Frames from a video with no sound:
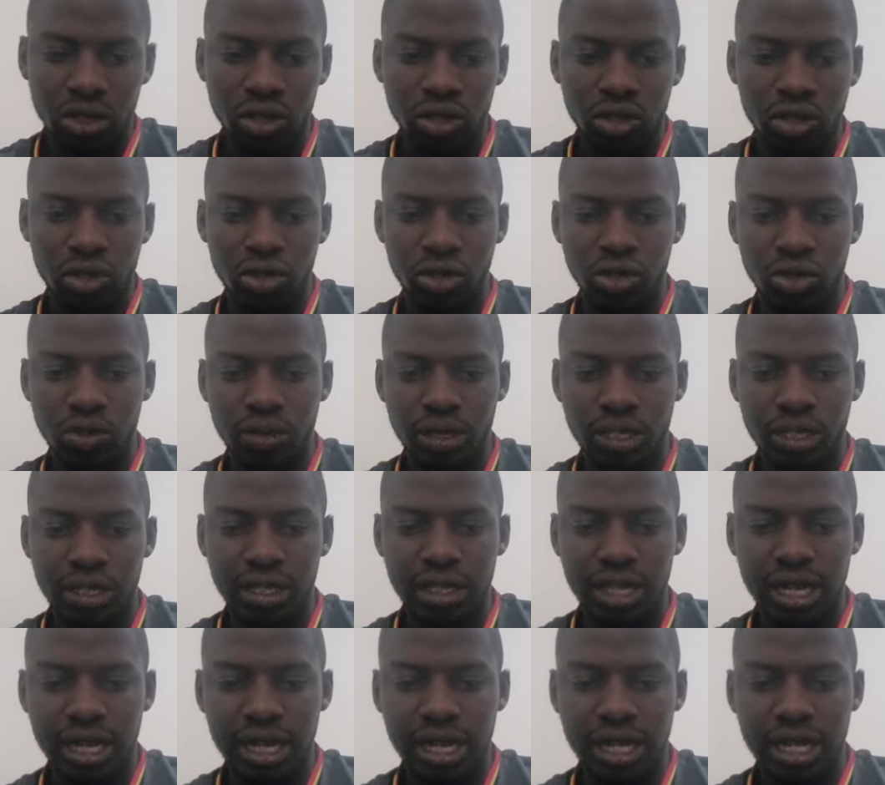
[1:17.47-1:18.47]
So
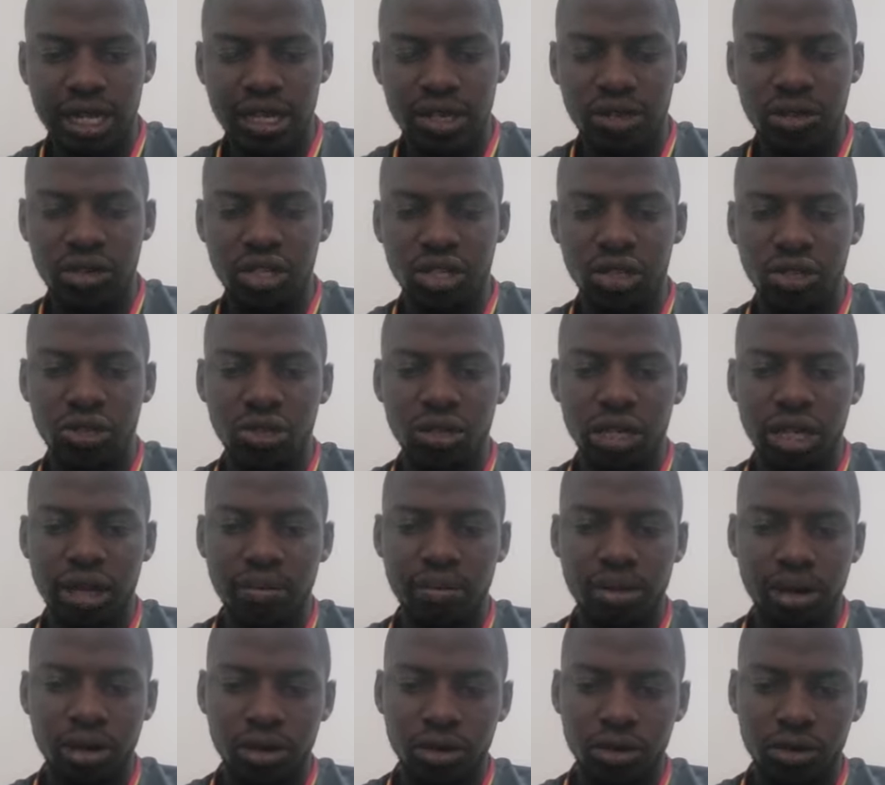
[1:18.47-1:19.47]
basically, we shall talk
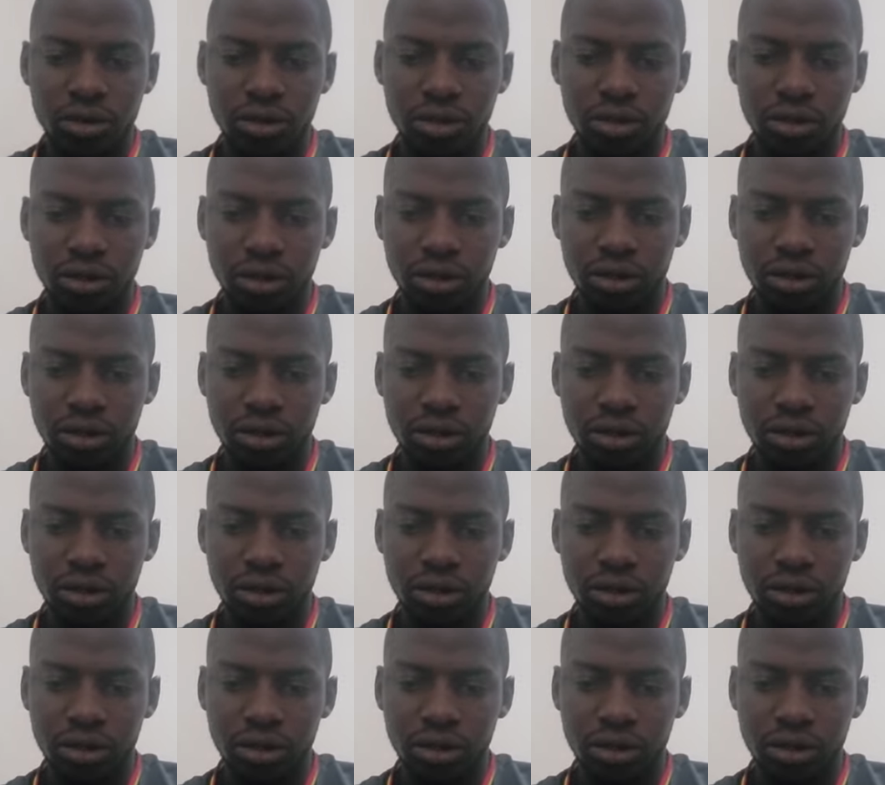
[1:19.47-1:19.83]
about